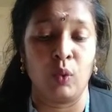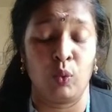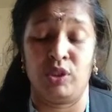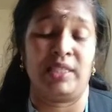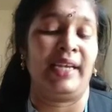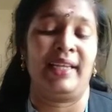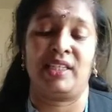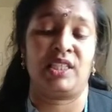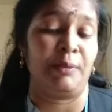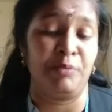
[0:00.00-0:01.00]
was
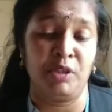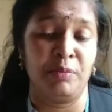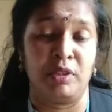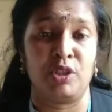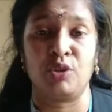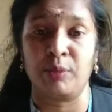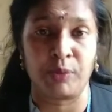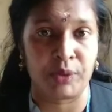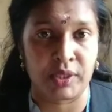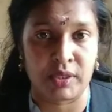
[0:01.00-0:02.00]
unacceptable to the
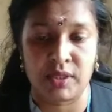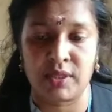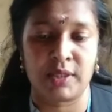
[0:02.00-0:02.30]
poetess.